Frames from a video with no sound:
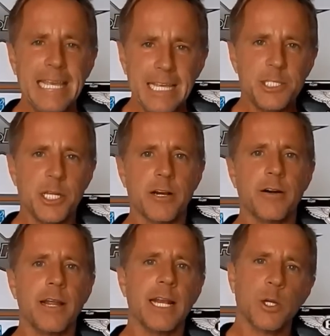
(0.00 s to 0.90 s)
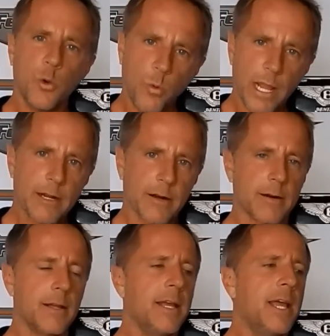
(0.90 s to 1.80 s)
easier and
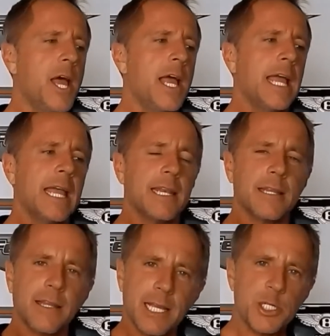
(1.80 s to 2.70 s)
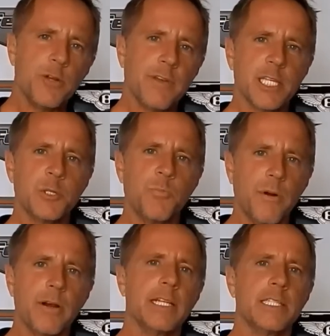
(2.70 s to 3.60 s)
quicker. Unless you've
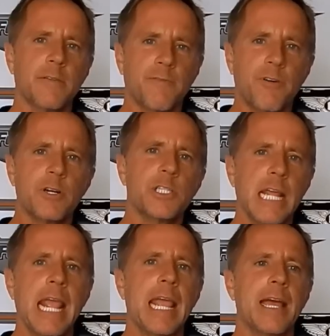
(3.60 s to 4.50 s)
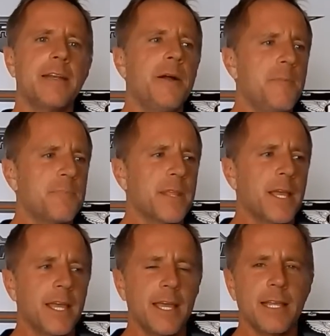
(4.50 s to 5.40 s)
experienced it firsthand,
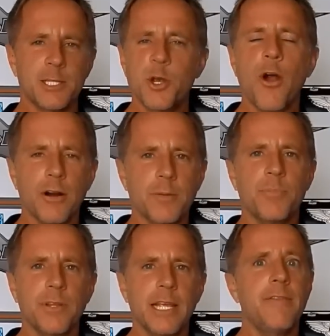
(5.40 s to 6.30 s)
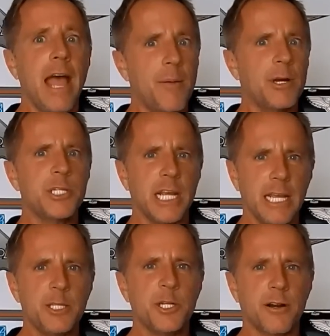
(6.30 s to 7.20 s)
it's hard to believe how much
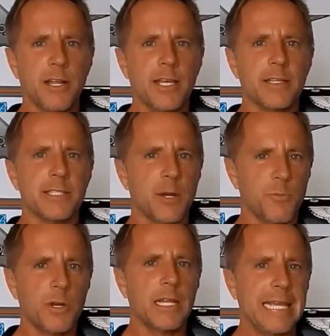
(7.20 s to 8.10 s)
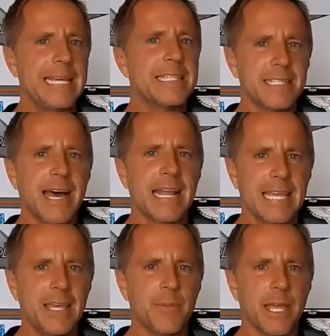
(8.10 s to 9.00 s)
easier it is. It really is not a
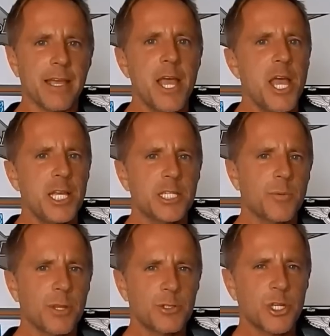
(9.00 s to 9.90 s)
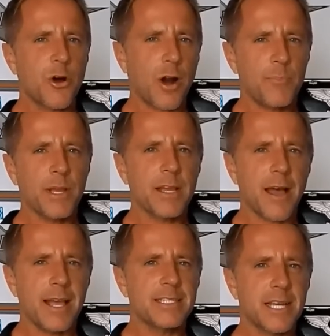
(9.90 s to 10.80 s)
gimmick. So when those carpet
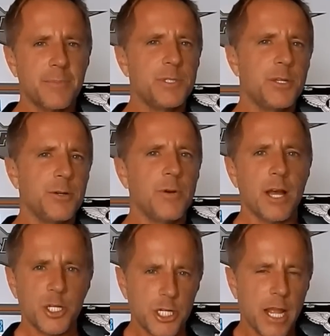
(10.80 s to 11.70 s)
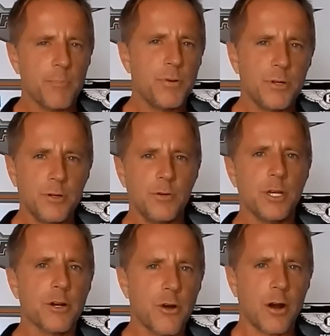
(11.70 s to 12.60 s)
guys come to shampoo
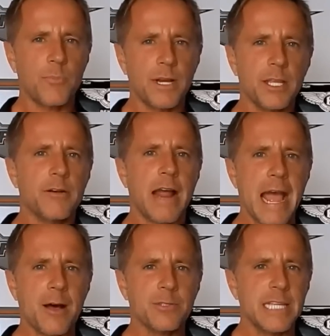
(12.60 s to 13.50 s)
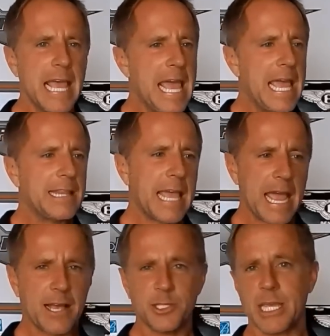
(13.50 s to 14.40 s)
your carpet in your house and they
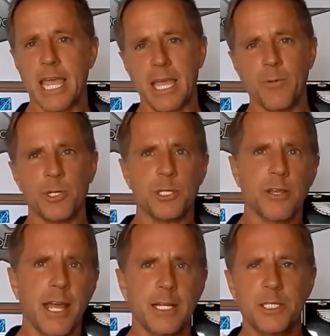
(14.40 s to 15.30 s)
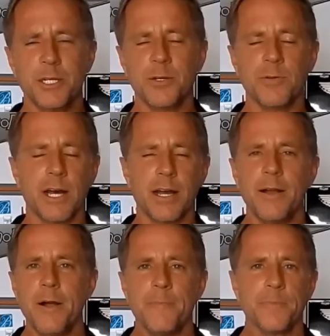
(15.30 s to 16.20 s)
ask, hey, would you like to
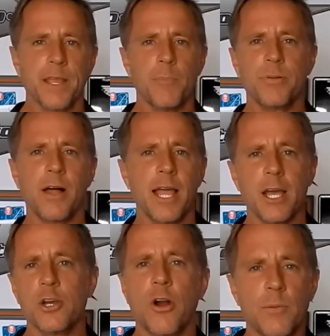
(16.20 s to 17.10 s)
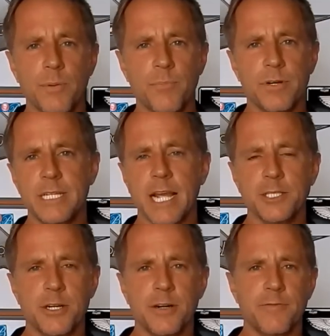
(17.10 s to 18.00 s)
apply a carpet
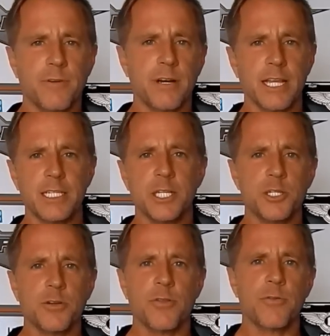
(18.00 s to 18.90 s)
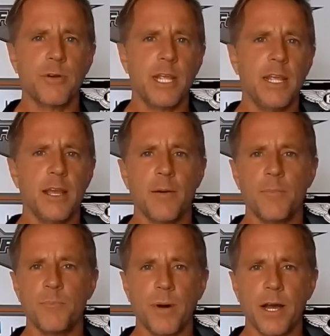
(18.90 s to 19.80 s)
protector for an additional
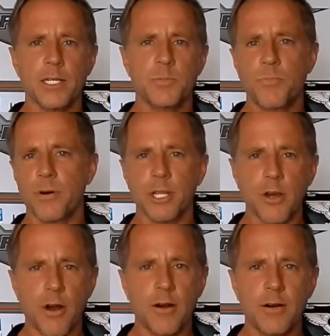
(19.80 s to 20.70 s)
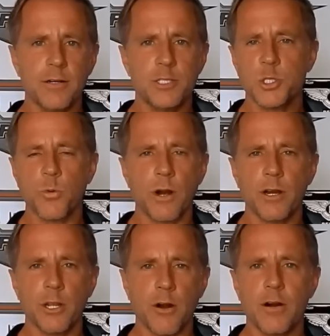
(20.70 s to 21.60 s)
$3 per
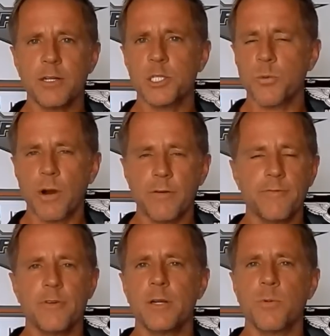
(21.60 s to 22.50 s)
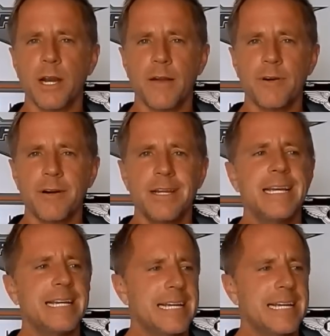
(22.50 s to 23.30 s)
yard, square foot, whatever,